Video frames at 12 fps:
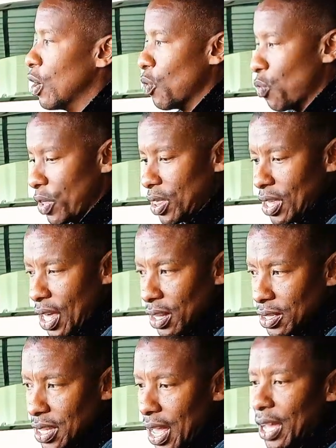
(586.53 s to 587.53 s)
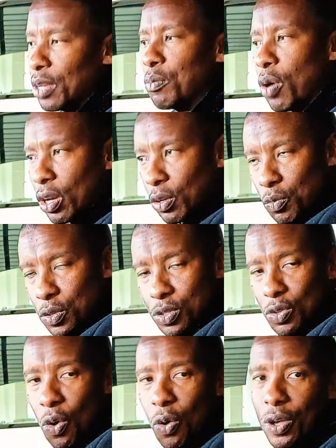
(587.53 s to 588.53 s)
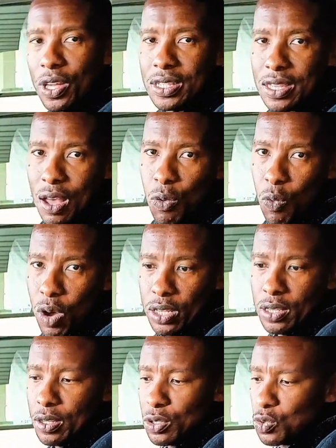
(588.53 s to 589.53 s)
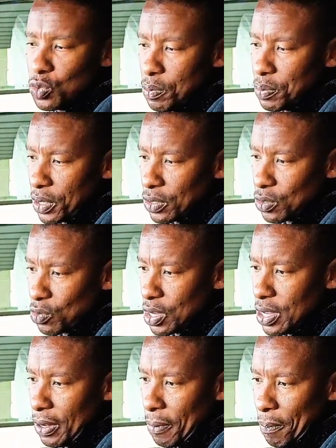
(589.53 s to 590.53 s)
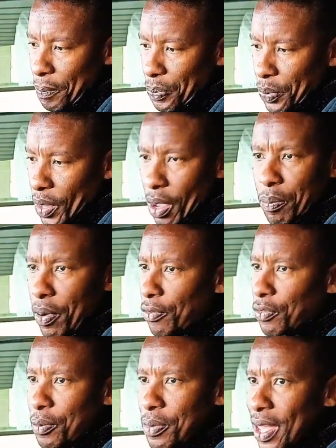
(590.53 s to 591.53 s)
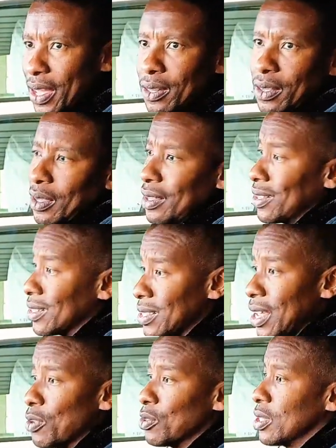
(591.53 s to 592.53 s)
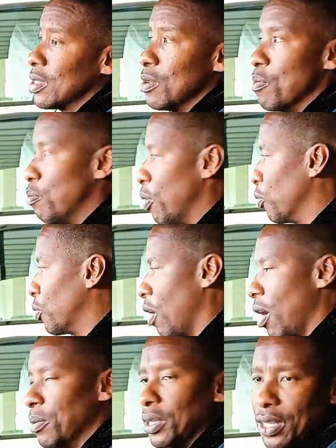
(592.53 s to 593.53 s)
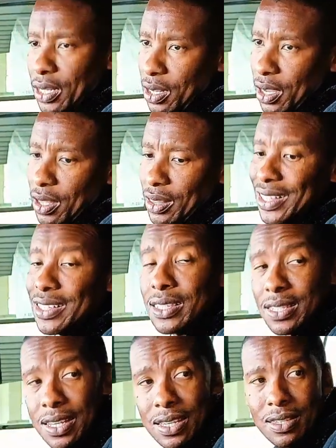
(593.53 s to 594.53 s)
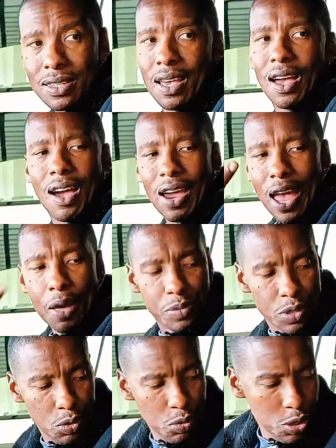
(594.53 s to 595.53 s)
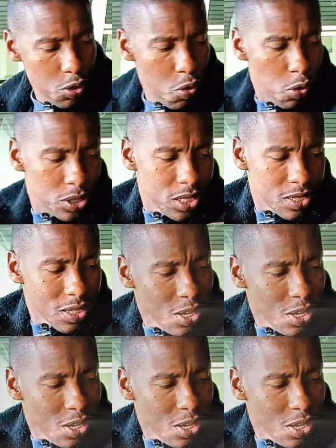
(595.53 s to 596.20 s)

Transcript: with the LCI model we saw is that one sweeping screen. Apart from that, the sound system, both Harman Kardon. The seats are absolutely gorgeous